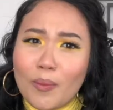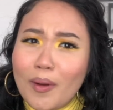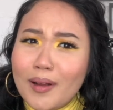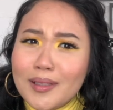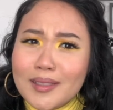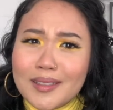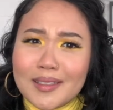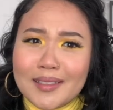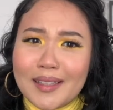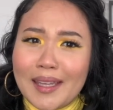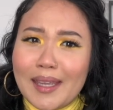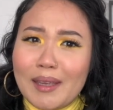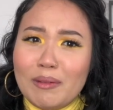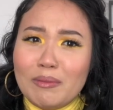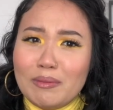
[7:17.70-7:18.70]
walls are
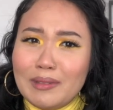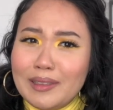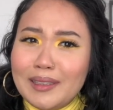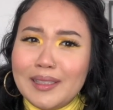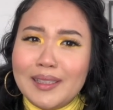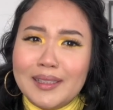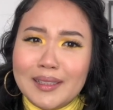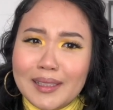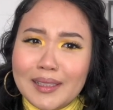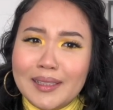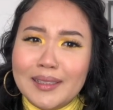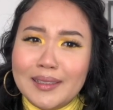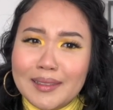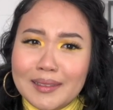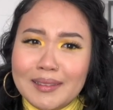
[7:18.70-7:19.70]
like really
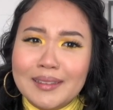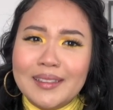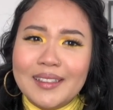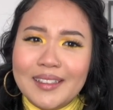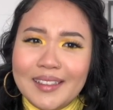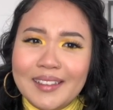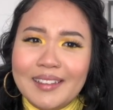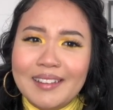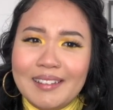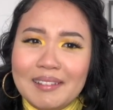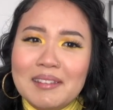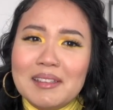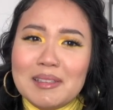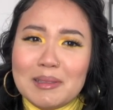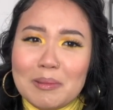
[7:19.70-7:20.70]
thin
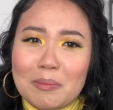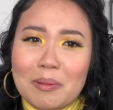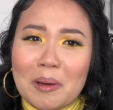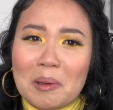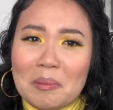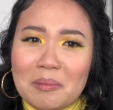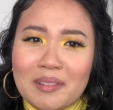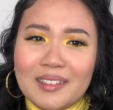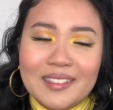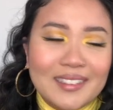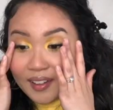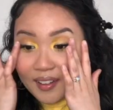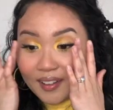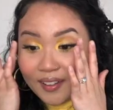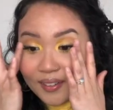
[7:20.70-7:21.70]
in this apartment.
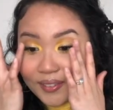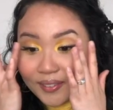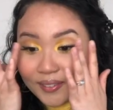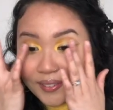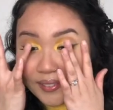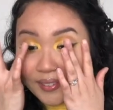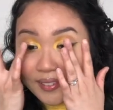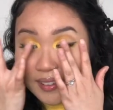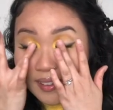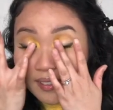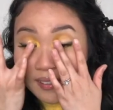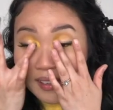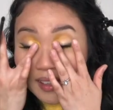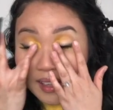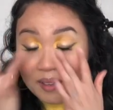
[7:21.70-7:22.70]
Ooh,
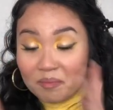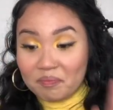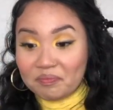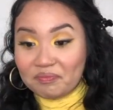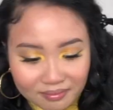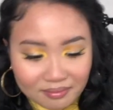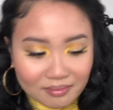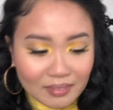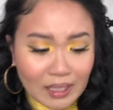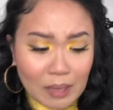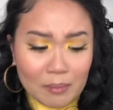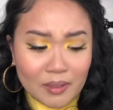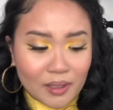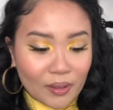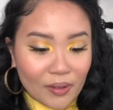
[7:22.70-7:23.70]
okay. I'm
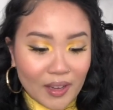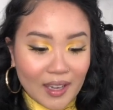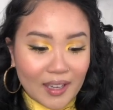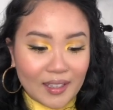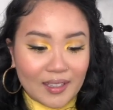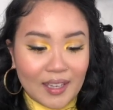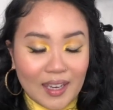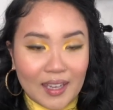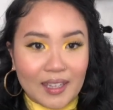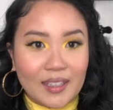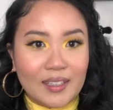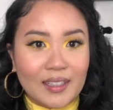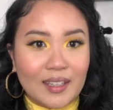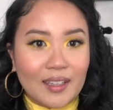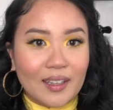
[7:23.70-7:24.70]
gonna go ahead and
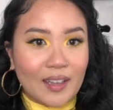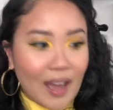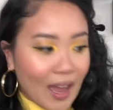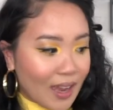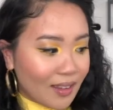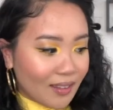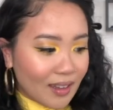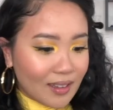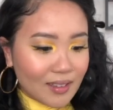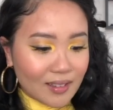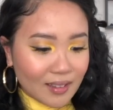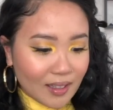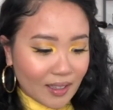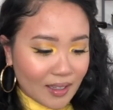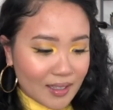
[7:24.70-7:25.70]
highlight, like I